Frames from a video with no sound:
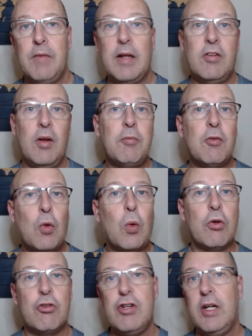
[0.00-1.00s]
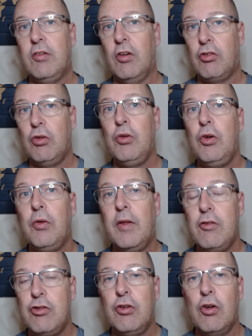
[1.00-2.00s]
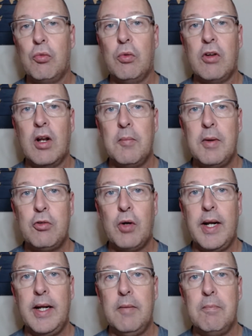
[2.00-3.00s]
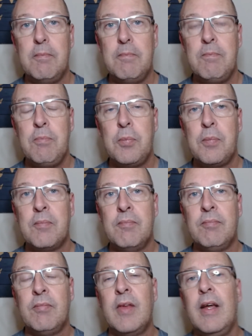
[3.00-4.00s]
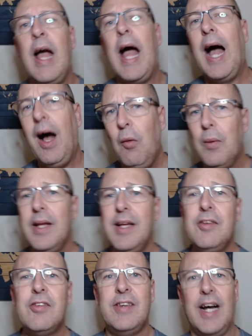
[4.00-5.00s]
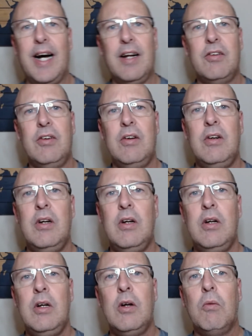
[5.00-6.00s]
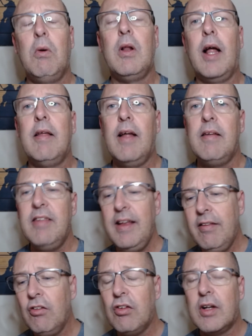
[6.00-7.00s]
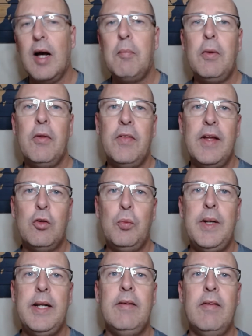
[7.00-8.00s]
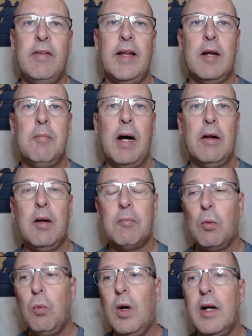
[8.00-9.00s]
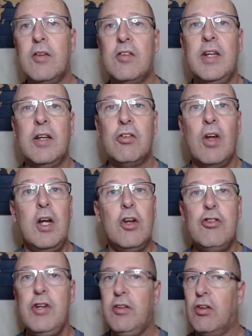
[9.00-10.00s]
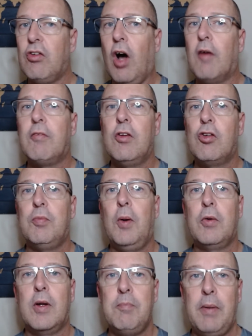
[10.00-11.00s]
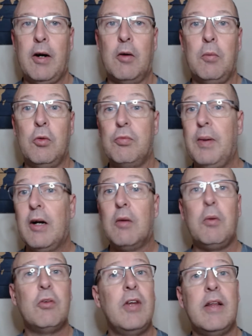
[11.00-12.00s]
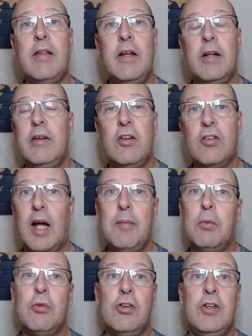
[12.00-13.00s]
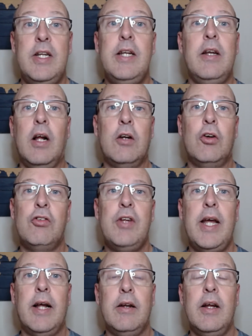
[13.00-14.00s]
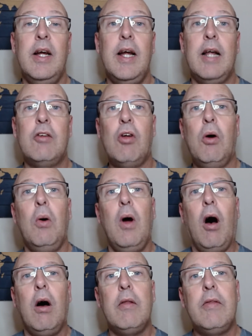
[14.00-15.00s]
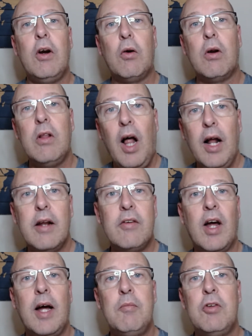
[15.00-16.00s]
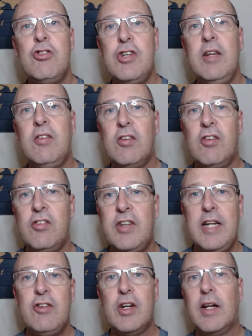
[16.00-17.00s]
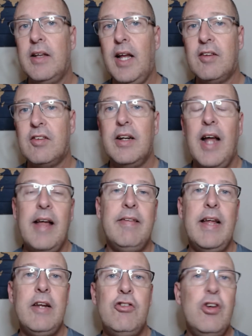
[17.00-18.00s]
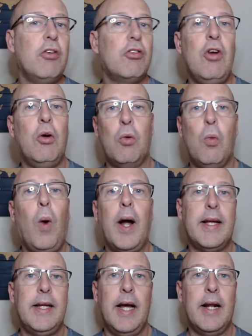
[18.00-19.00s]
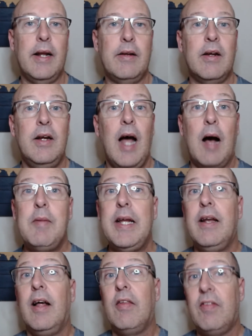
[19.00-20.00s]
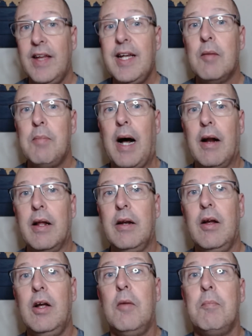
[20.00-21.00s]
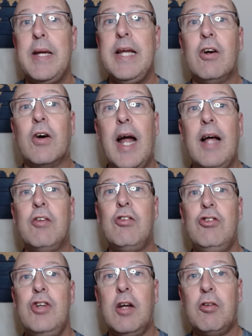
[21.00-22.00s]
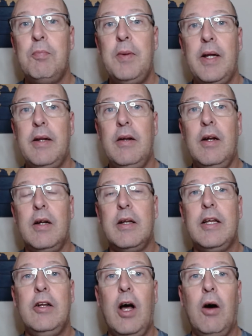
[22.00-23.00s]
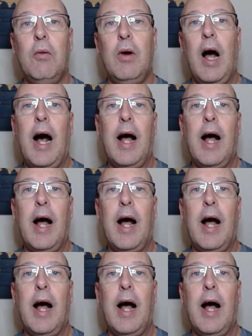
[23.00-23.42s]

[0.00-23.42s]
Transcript: Except, of course, Jesus, who knew that Judas was going to betray him. How is that? Well, I, I, think there's a couple of things we need to think about. Number one is this Jesus often spoke in parables, parables that the disciples didn't understand. And so there are a lot of times that Jesus is teaching a lesson and they just don't quite get it. I mean, think about it. Peter has just been, you know,